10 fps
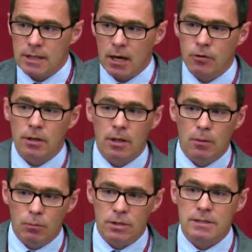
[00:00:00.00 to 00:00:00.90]
out
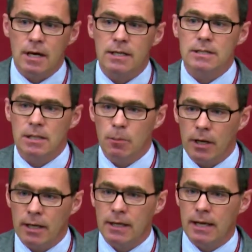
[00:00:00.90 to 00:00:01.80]
precisely
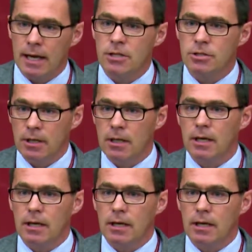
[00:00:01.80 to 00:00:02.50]
by engaging